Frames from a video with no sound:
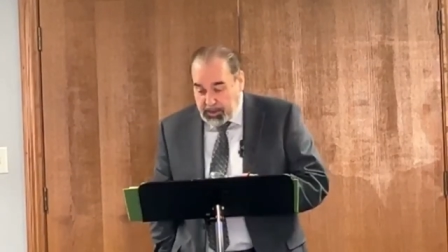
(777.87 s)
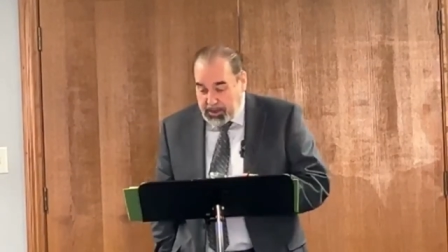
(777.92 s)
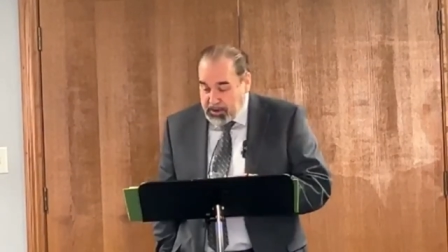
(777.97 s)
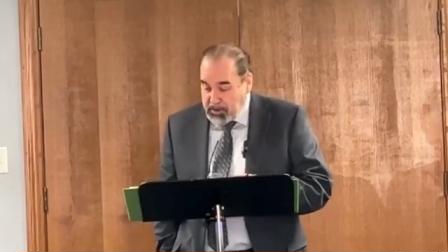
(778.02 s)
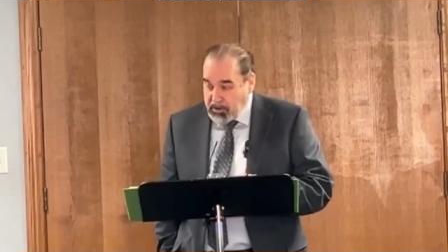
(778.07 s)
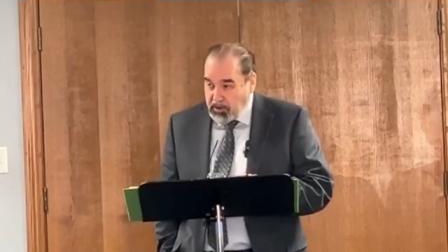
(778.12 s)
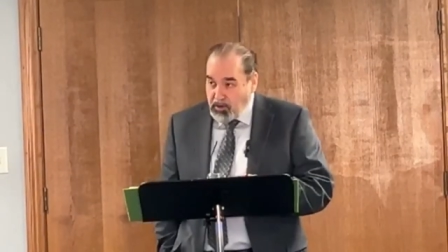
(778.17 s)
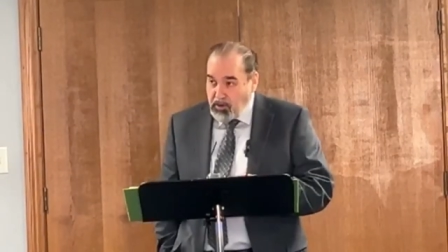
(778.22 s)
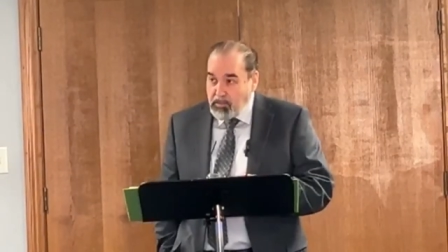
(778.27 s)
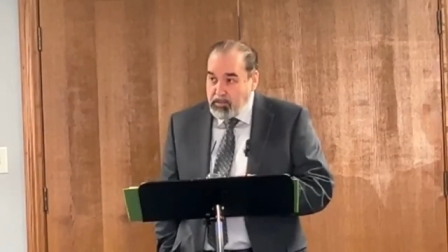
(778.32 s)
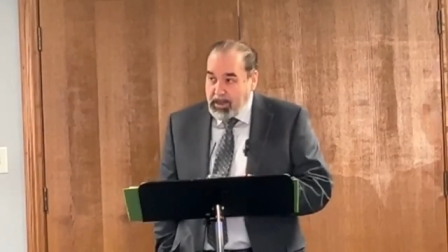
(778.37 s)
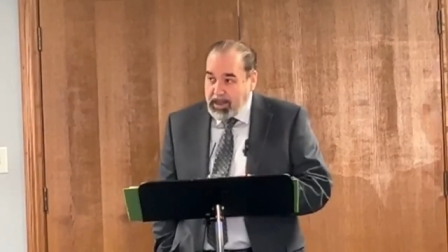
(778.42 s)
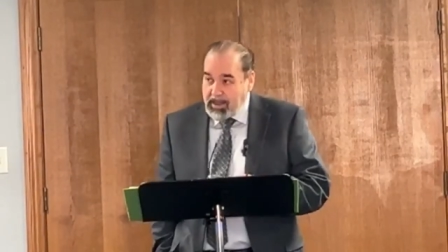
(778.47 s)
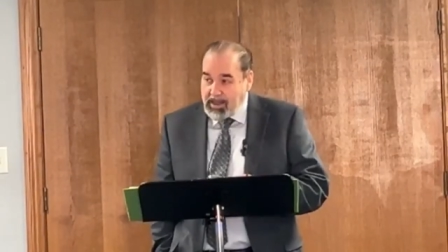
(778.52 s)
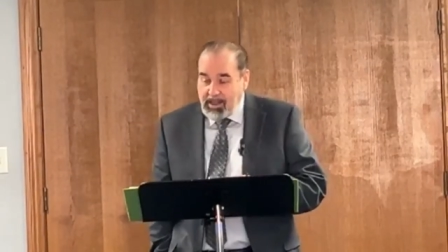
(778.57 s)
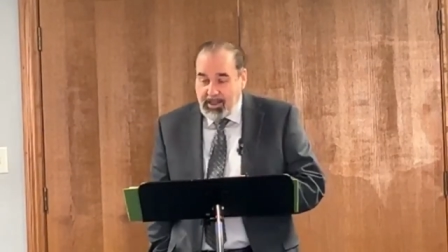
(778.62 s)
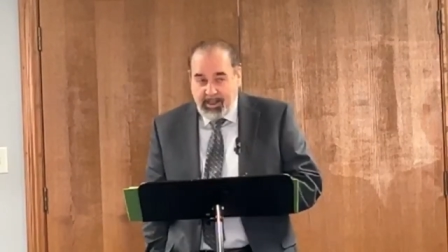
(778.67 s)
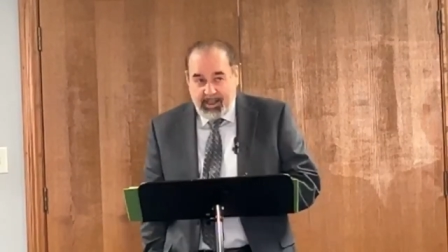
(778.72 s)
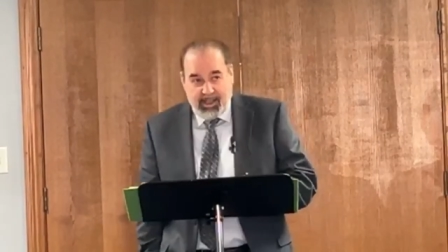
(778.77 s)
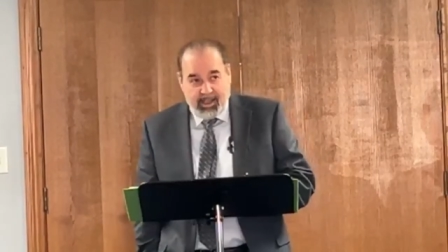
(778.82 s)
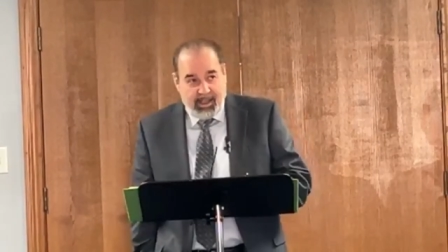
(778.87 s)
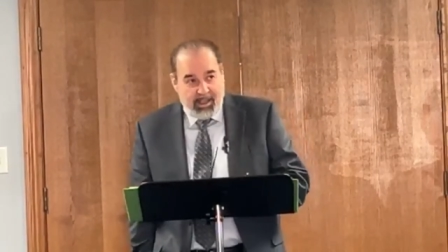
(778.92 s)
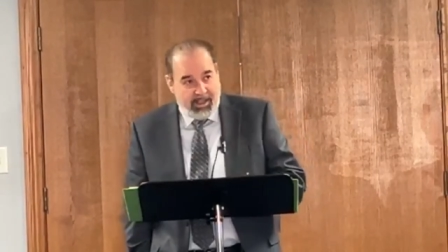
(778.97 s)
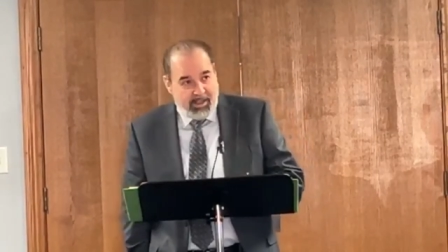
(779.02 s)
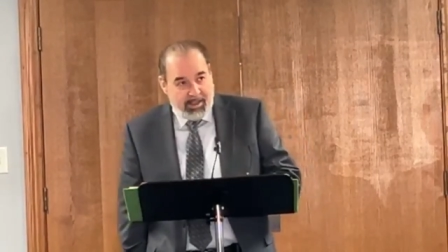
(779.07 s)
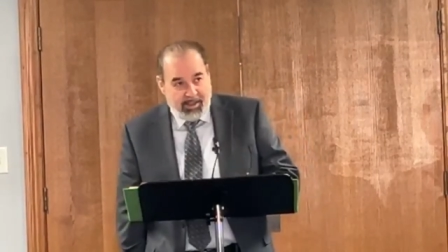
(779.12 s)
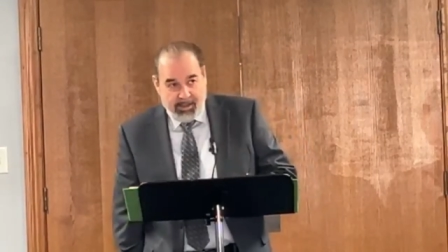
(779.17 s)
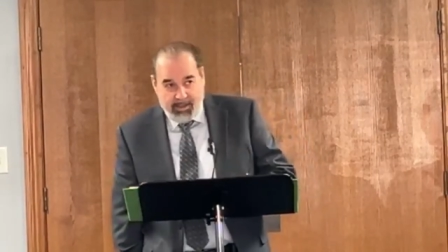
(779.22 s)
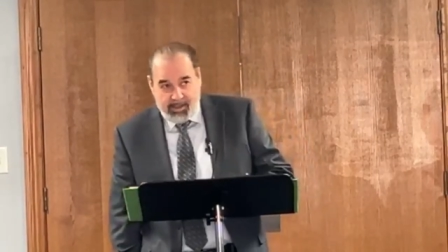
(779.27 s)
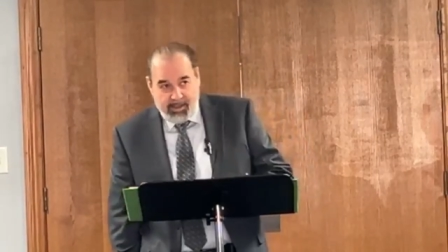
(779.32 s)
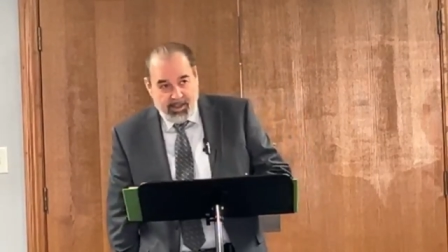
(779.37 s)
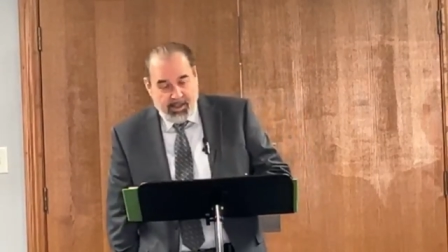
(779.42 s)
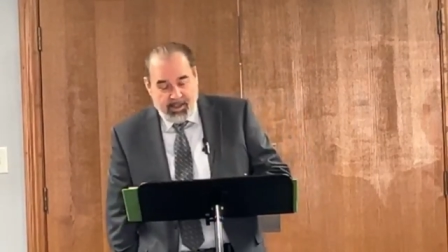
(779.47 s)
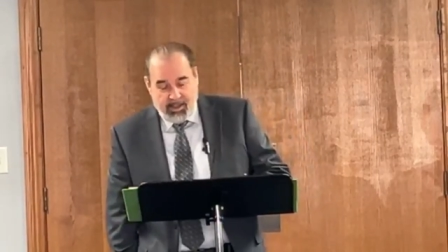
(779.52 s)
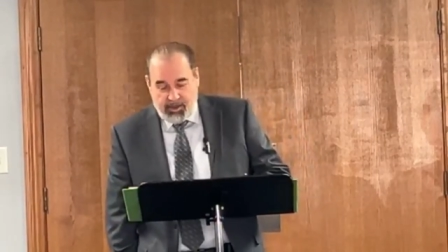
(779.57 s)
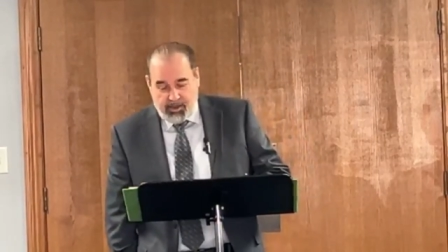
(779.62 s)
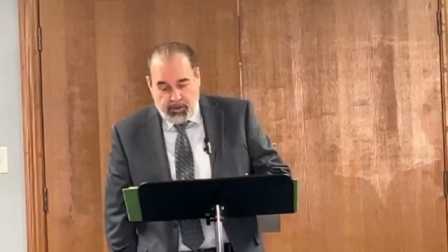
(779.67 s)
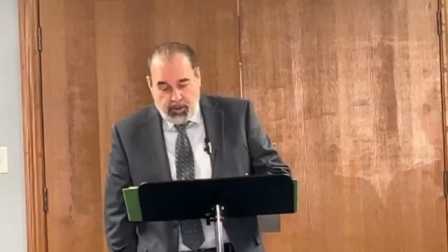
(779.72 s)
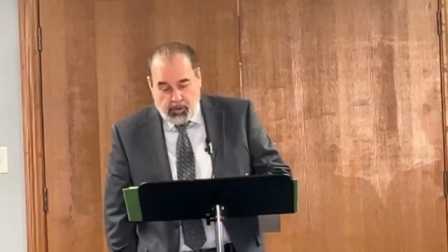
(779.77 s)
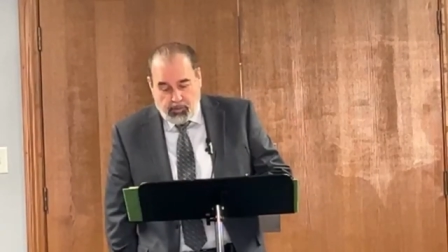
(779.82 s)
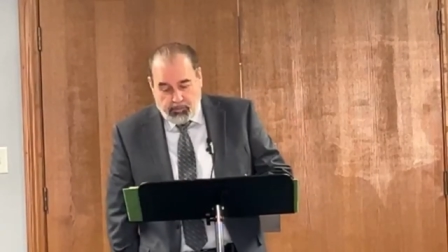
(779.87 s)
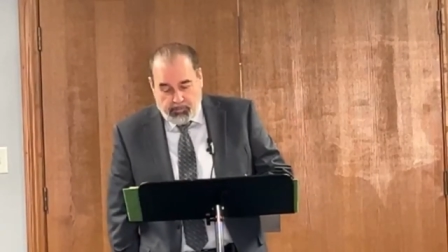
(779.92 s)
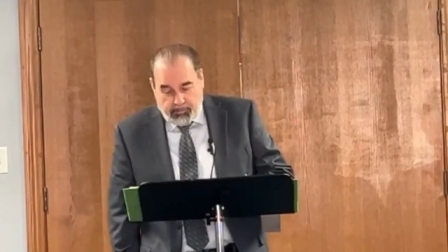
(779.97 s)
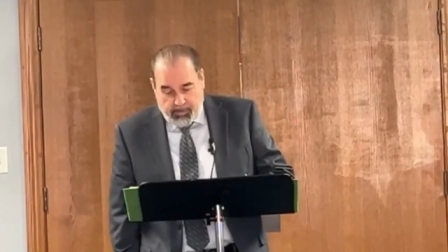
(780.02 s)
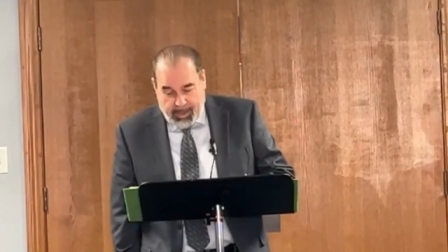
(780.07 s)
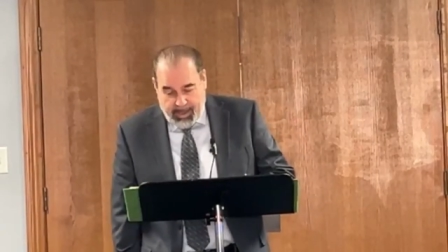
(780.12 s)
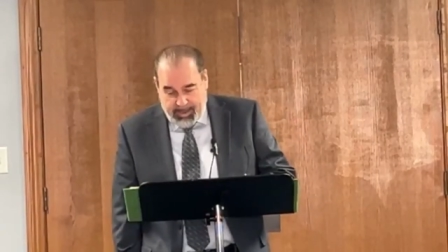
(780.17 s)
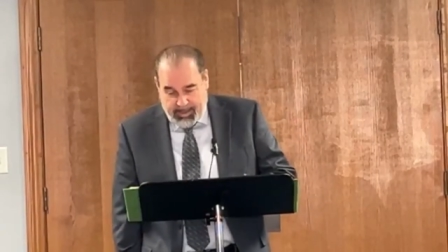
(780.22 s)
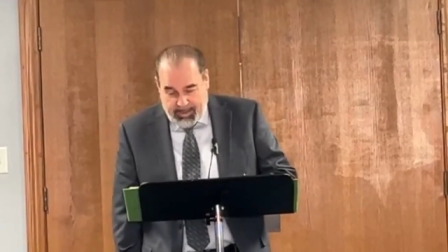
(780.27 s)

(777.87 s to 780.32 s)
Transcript: so discernment, you don't